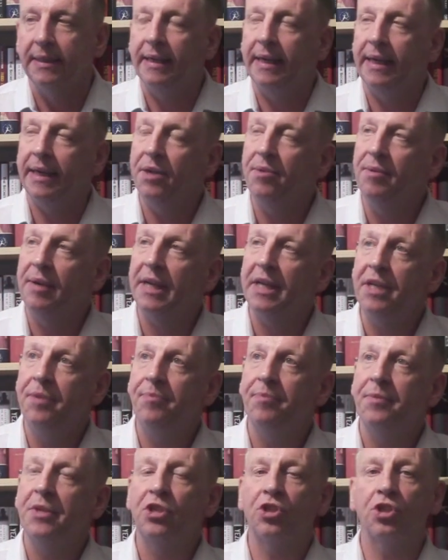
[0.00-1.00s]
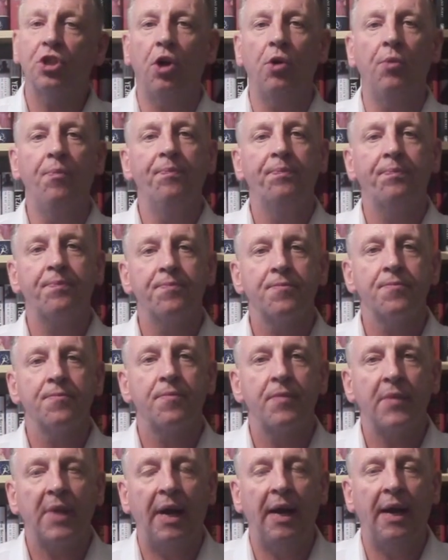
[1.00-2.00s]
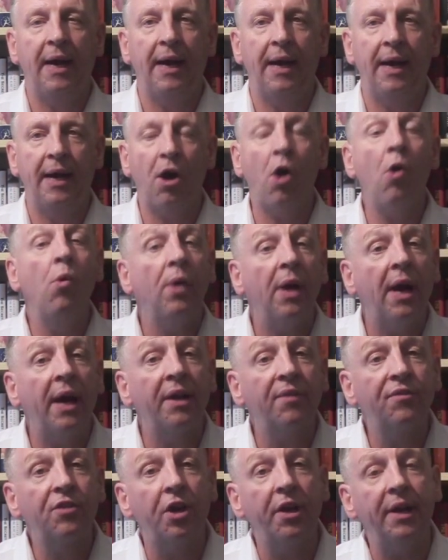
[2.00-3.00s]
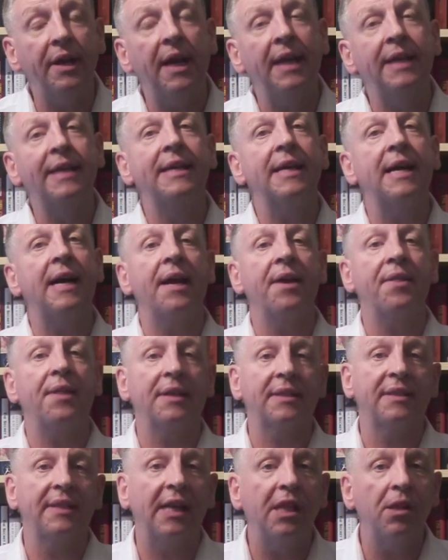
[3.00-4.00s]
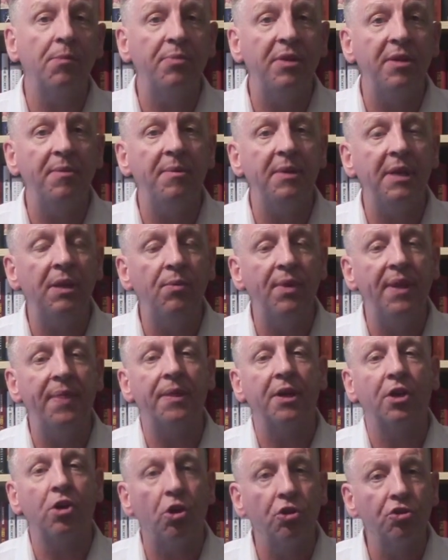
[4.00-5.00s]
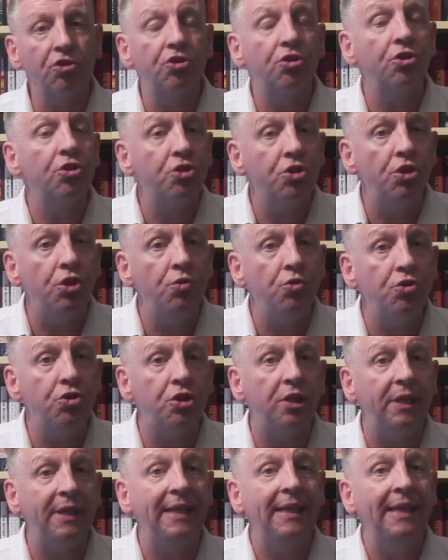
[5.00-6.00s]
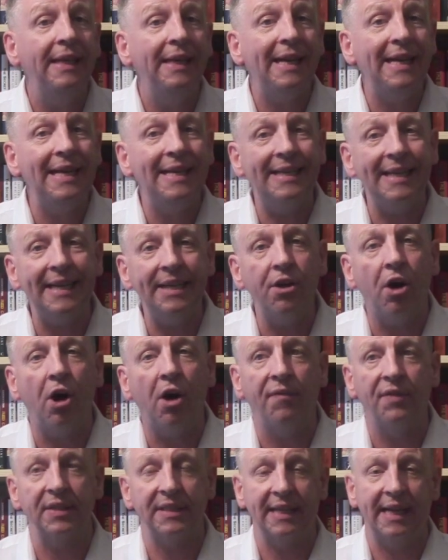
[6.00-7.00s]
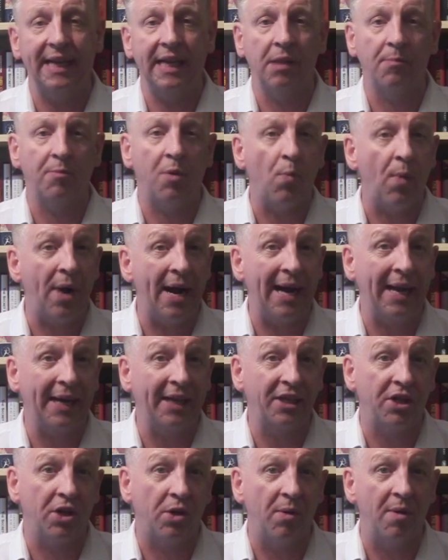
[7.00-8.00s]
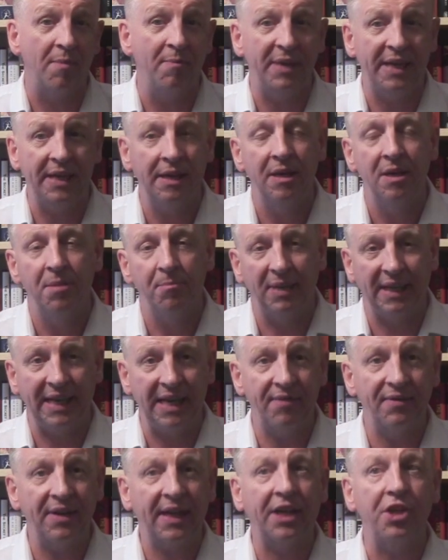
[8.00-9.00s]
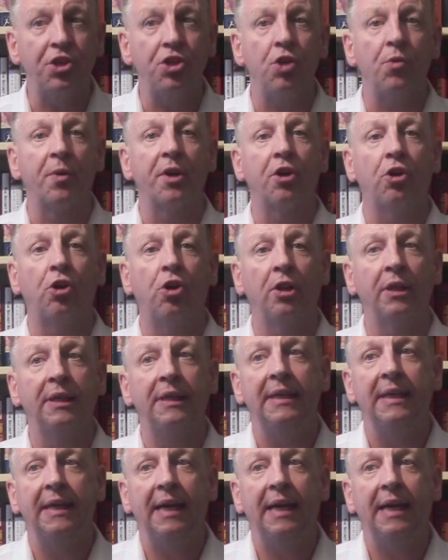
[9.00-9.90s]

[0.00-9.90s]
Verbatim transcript: Anyway, so, uh, oh, and I've got a, a guy that's helping me with the Constitution. He did offer to help a while ago and me believing I could do it all.